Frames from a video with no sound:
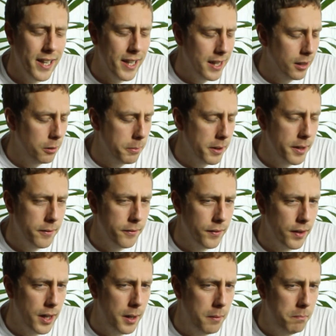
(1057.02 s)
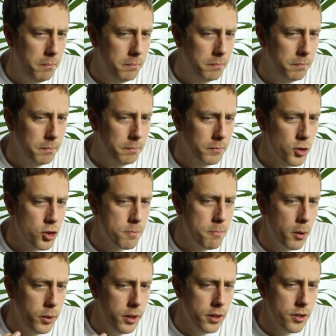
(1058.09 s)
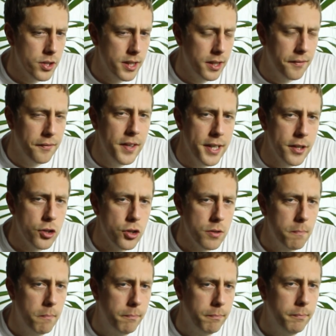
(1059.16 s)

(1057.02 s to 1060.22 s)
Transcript: little bit of smokiness in the finish.